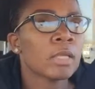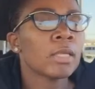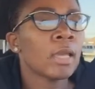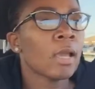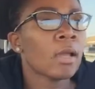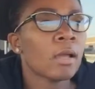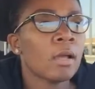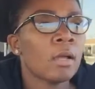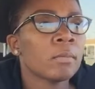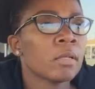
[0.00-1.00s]
yeah,
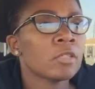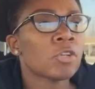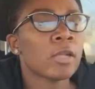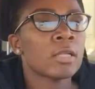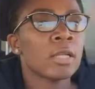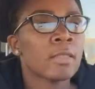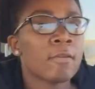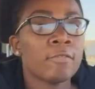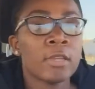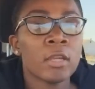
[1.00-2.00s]
I'm gonna try to get
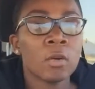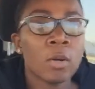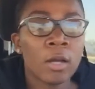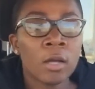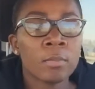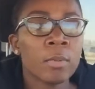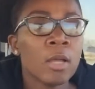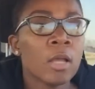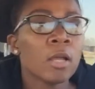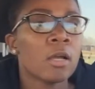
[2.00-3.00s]
that video up
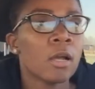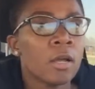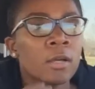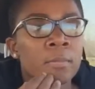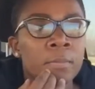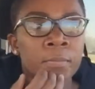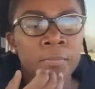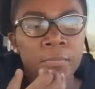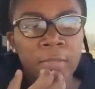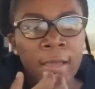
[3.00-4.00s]

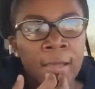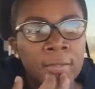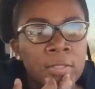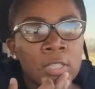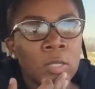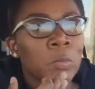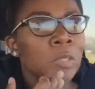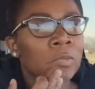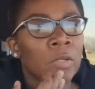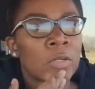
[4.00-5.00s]
that
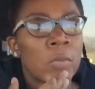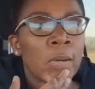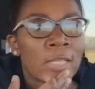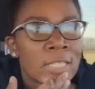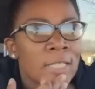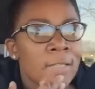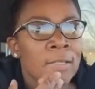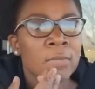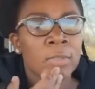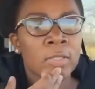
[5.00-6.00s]
someone
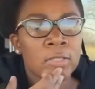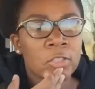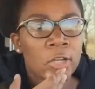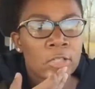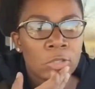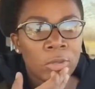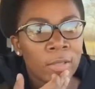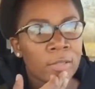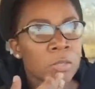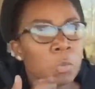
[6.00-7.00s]
requested. We're gonna try to do
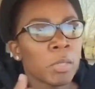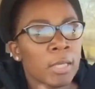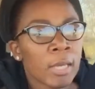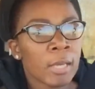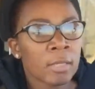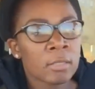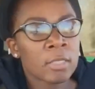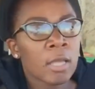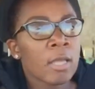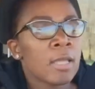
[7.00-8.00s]
that this weekend.
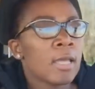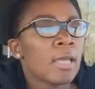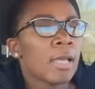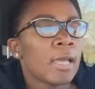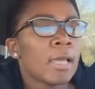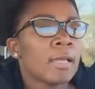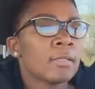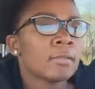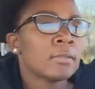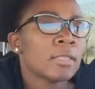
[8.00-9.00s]

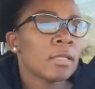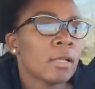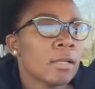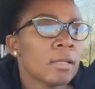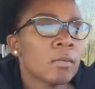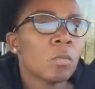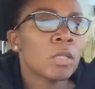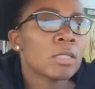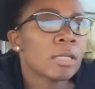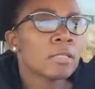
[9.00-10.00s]
And
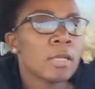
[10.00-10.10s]
like I